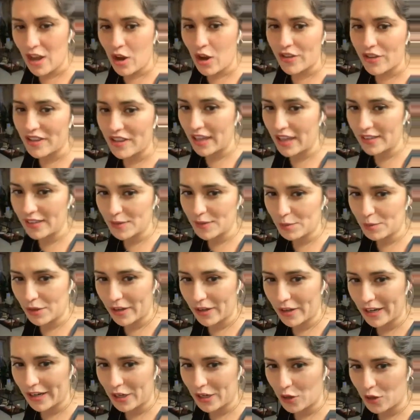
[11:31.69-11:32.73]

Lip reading: Yes, we're air